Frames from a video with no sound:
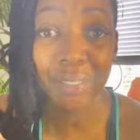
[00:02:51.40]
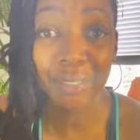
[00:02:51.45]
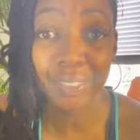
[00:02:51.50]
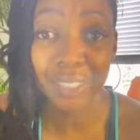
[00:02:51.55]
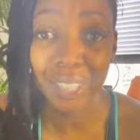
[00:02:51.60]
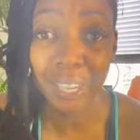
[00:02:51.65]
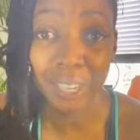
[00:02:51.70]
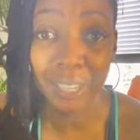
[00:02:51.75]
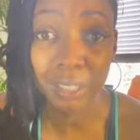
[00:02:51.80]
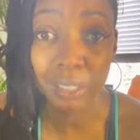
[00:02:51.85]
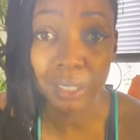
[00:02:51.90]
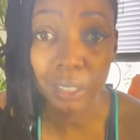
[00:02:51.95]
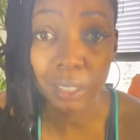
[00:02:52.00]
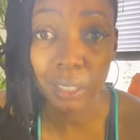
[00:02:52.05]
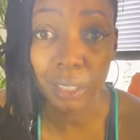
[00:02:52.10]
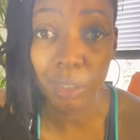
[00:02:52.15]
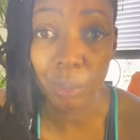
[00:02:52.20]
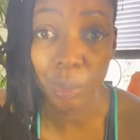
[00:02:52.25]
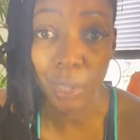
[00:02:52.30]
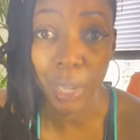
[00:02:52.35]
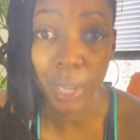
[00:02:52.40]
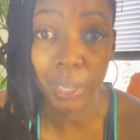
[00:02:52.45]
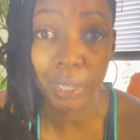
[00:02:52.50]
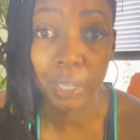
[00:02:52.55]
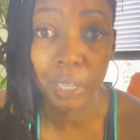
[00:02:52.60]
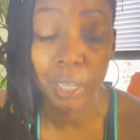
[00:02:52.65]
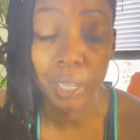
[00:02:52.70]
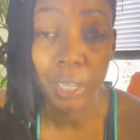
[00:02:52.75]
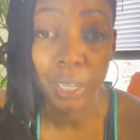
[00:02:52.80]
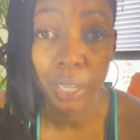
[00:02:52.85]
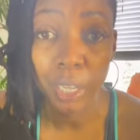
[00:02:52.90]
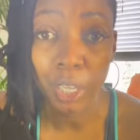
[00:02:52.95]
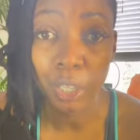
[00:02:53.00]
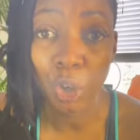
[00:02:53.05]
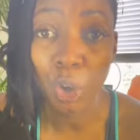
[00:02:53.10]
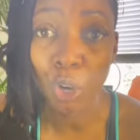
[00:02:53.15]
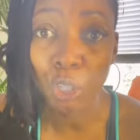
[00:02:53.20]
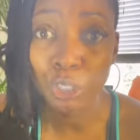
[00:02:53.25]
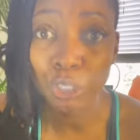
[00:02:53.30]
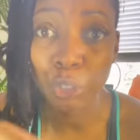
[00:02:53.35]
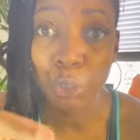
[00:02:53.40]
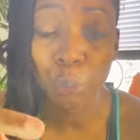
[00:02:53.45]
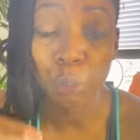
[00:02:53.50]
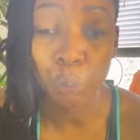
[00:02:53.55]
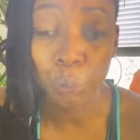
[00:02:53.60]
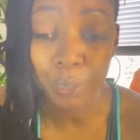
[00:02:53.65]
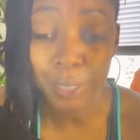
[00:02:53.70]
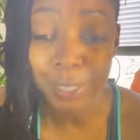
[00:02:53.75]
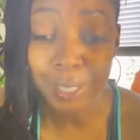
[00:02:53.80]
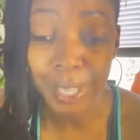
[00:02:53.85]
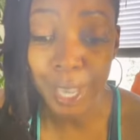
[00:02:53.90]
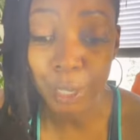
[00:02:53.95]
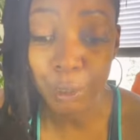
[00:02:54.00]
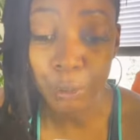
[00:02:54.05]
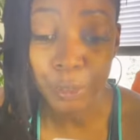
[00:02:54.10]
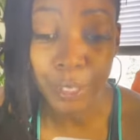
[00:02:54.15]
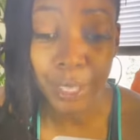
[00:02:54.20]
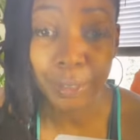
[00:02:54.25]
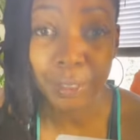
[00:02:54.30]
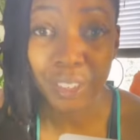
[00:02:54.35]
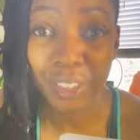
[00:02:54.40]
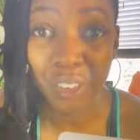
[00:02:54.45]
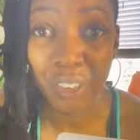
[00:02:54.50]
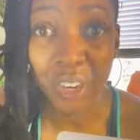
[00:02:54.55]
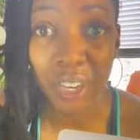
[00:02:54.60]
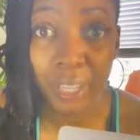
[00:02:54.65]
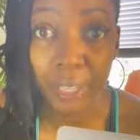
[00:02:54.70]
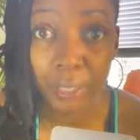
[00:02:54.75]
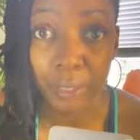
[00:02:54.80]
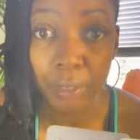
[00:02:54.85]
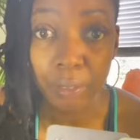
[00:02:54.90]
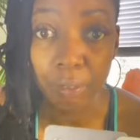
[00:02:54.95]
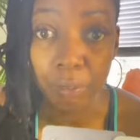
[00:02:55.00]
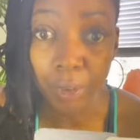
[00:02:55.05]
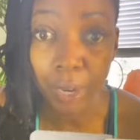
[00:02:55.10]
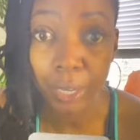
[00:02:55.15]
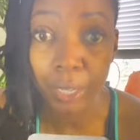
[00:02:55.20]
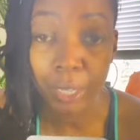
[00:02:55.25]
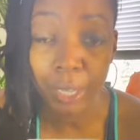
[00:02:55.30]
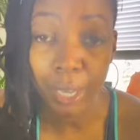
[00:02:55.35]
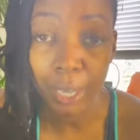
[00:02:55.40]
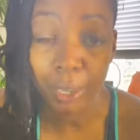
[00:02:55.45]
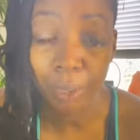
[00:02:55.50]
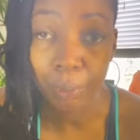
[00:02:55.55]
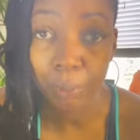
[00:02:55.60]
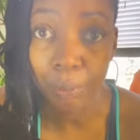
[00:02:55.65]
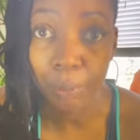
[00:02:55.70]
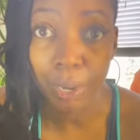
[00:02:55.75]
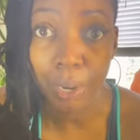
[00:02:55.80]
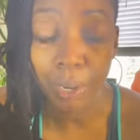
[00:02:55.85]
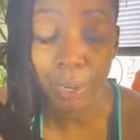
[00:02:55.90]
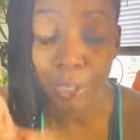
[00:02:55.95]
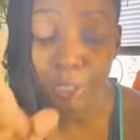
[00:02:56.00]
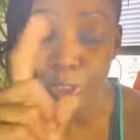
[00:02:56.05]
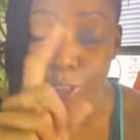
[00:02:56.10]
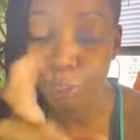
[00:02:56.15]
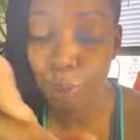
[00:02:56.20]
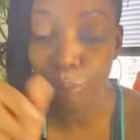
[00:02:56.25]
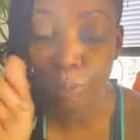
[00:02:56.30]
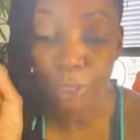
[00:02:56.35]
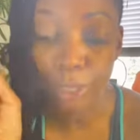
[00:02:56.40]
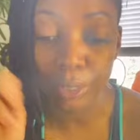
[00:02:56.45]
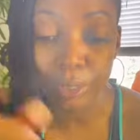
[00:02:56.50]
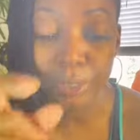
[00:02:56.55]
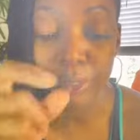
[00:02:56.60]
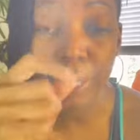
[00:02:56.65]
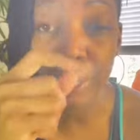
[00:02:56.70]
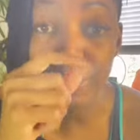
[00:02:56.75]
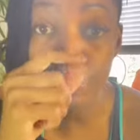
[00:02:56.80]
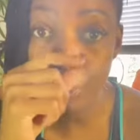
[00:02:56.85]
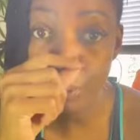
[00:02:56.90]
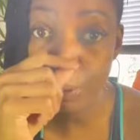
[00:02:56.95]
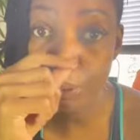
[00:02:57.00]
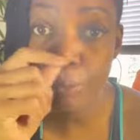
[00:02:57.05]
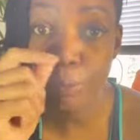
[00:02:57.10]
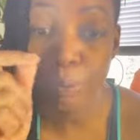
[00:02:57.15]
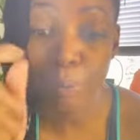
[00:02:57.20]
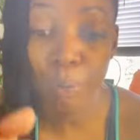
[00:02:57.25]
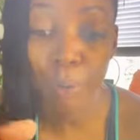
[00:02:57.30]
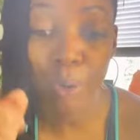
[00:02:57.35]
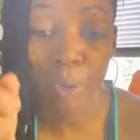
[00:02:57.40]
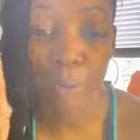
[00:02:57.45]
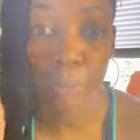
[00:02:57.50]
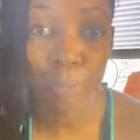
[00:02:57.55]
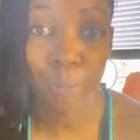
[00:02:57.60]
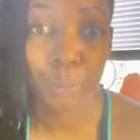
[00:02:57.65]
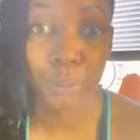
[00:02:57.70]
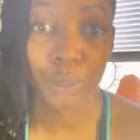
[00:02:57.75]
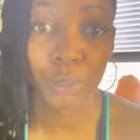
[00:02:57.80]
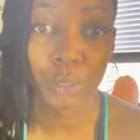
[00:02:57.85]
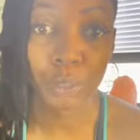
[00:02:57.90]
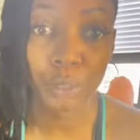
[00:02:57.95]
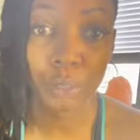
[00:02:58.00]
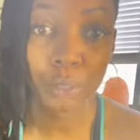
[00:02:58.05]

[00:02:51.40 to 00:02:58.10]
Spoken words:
done, okay? And also the cycles that they're in right now, all right? So look, stay tuned for part 4.